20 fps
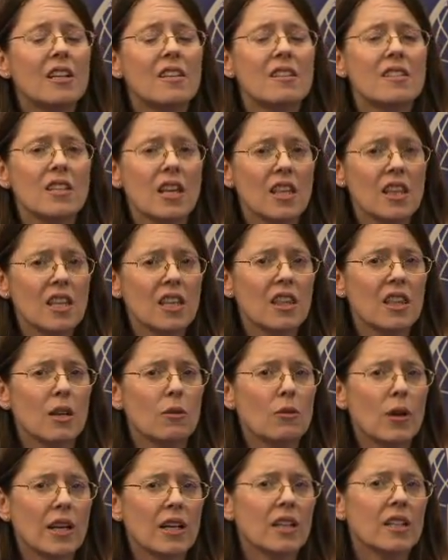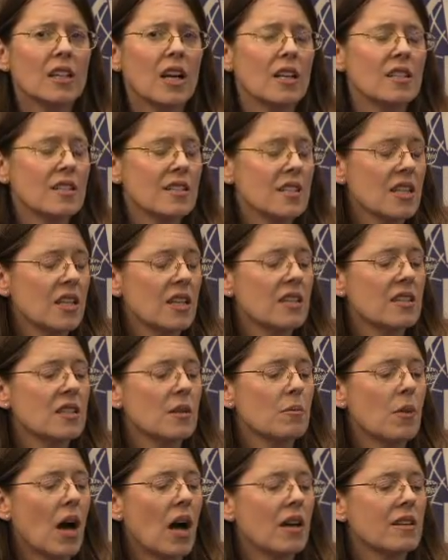So I think they recognize that it's a
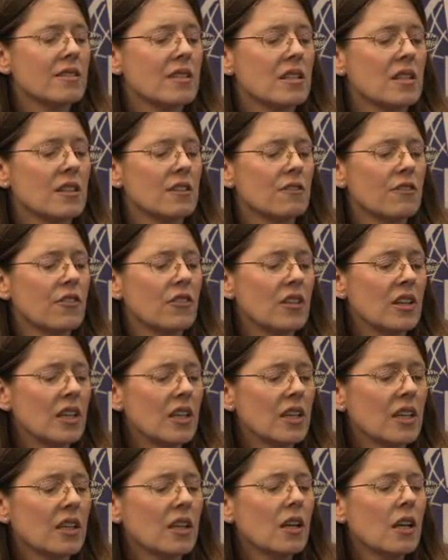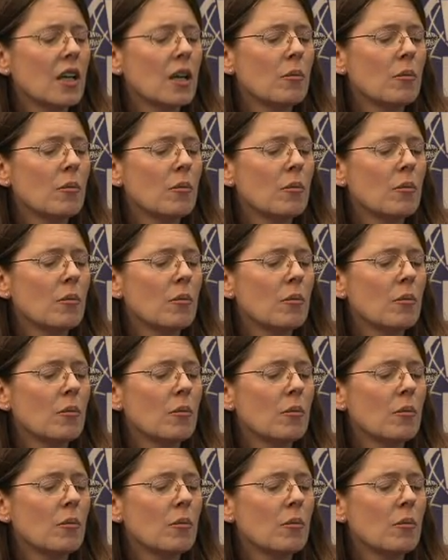positive thing.